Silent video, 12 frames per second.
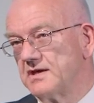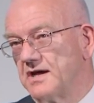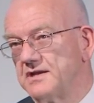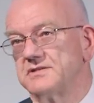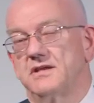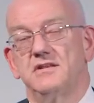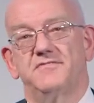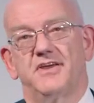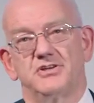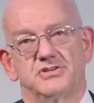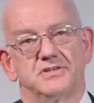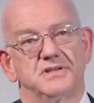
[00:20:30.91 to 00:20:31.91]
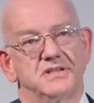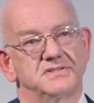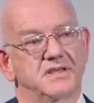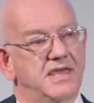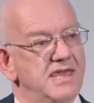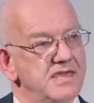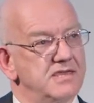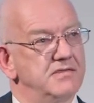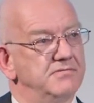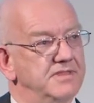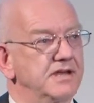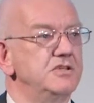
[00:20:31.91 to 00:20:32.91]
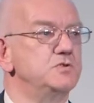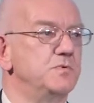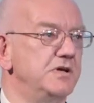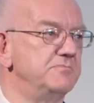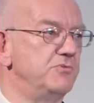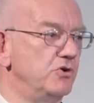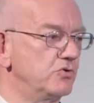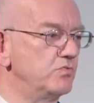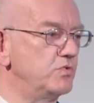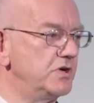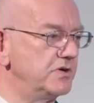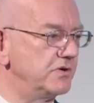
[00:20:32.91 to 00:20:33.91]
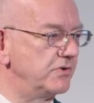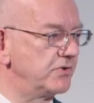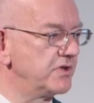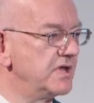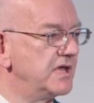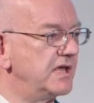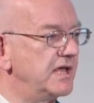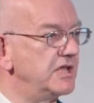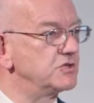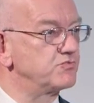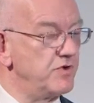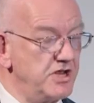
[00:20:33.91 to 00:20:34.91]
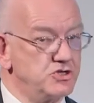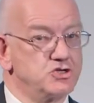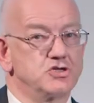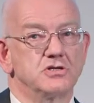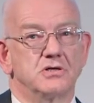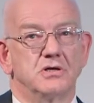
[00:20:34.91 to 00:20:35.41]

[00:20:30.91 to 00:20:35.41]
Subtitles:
And it's innovation that is the key. That is why the modern world is rich